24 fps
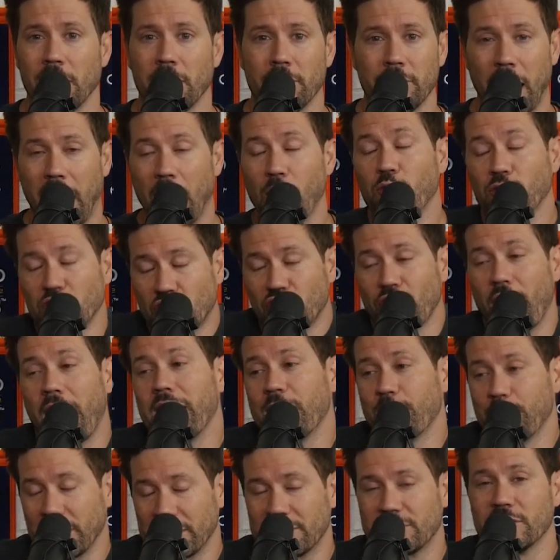I will try
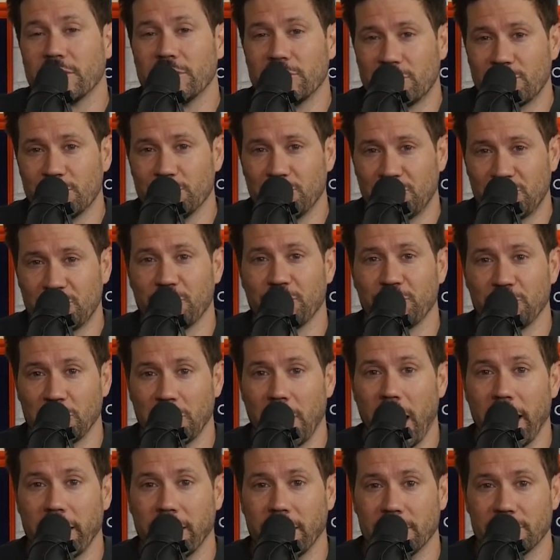to mix in some silver
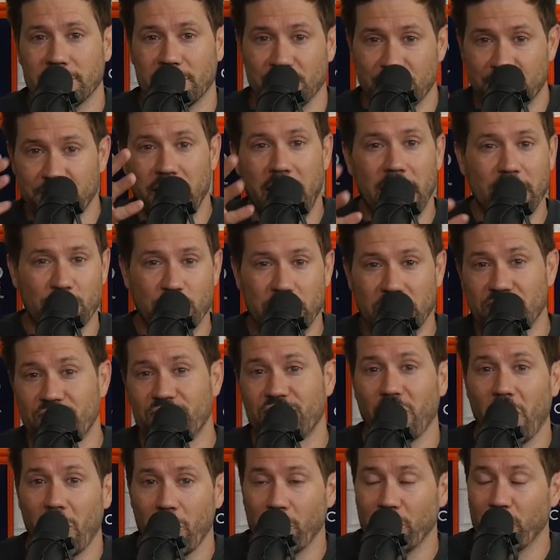linings. In fact, we can
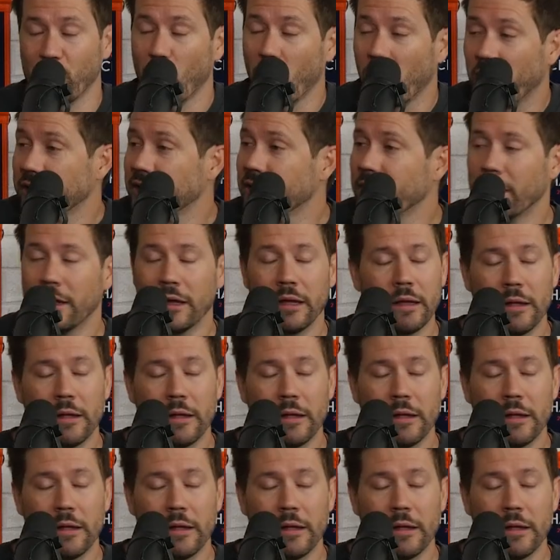start with one.